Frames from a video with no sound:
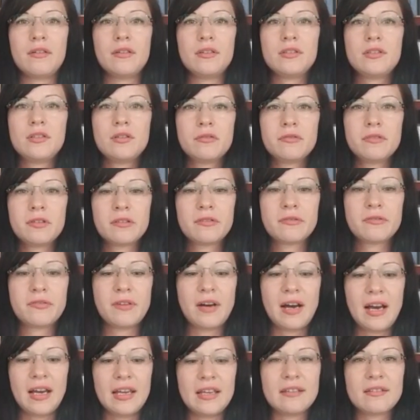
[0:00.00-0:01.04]
you will
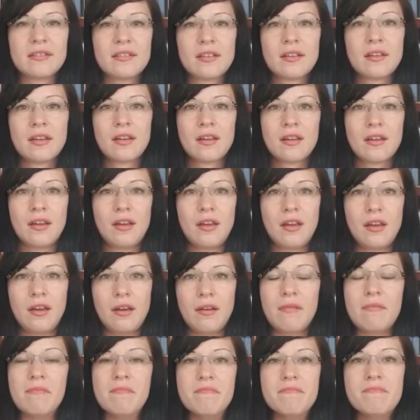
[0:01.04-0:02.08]
find
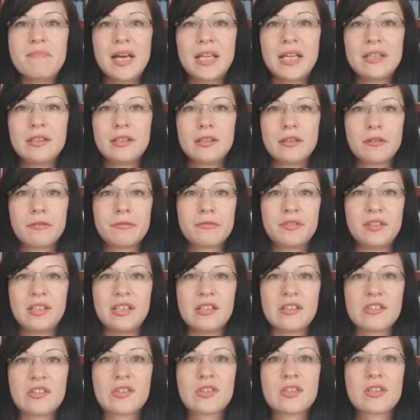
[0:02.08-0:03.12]
many of
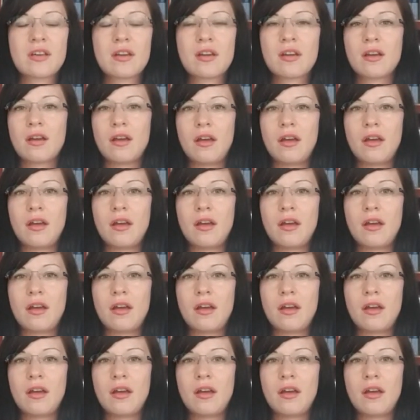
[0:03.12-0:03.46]
these